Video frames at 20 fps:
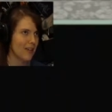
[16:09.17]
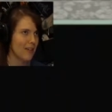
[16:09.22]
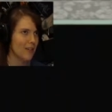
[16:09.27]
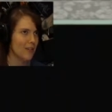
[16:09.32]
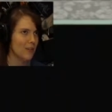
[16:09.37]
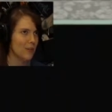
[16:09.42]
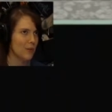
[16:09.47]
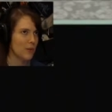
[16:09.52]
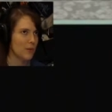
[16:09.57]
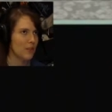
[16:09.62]

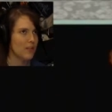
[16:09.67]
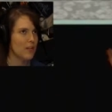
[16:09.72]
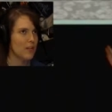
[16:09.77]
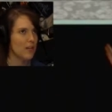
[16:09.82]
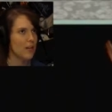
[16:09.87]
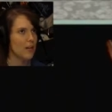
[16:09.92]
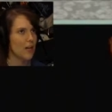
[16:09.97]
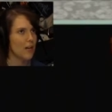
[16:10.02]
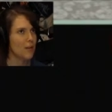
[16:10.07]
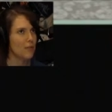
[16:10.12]
Anyway,
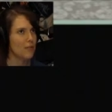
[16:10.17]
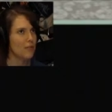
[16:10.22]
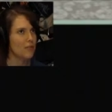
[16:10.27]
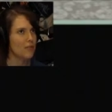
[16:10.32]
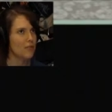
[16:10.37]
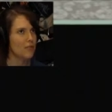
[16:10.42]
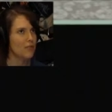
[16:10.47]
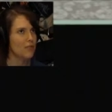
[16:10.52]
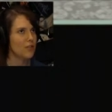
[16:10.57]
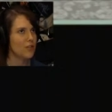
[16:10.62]
I
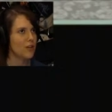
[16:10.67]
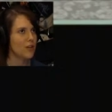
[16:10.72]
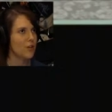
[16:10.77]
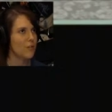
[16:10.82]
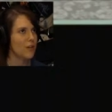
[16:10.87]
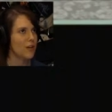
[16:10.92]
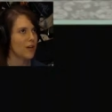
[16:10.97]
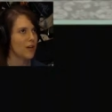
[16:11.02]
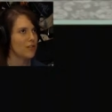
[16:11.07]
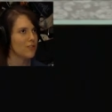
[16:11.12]
must rid Taka
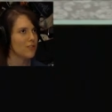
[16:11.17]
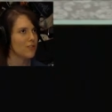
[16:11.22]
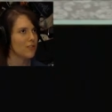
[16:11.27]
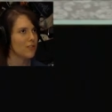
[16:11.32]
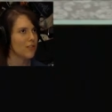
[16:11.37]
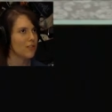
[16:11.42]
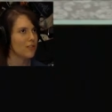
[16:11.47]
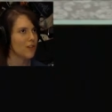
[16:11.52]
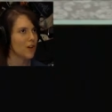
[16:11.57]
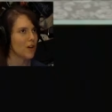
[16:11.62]
Pass of
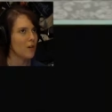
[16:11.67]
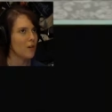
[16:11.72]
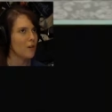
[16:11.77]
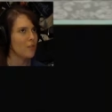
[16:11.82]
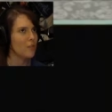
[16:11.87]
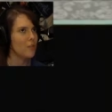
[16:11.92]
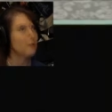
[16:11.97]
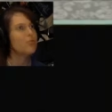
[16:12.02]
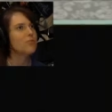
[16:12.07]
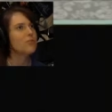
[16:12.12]
that
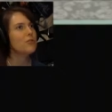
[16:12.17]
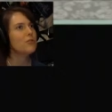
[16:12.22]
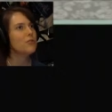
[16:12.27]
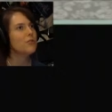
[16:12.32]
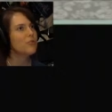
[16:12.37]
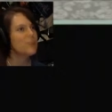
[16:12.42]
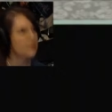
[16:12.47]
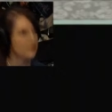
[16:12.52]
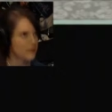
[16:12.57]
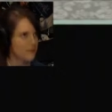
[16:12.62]
terrible
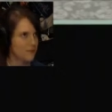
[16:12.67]
monster